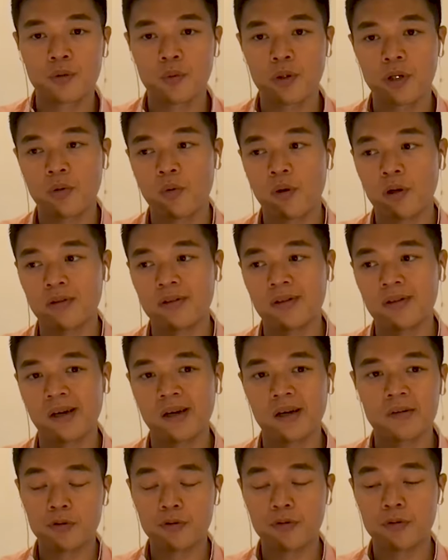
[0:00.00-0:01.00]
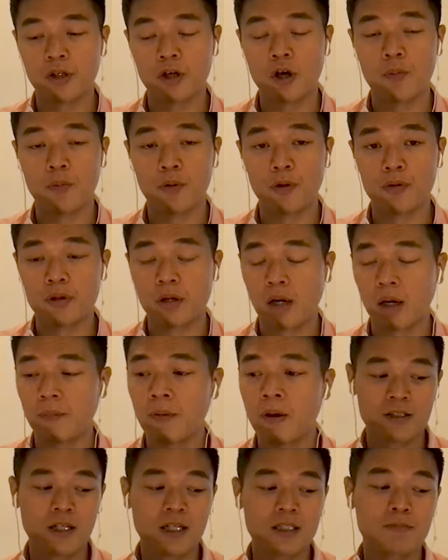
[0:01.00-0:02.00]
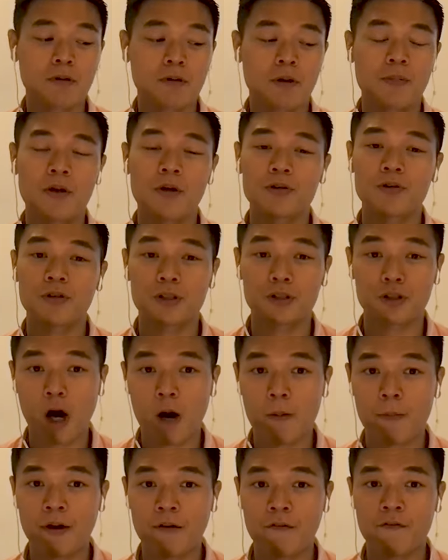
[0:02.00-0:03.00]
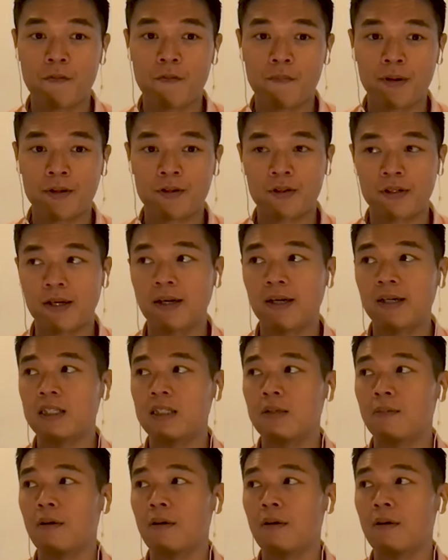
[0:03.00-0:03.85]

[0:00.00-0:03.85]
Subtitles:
it within 1 day during the commute time. So that's probably also the topic for me today. It's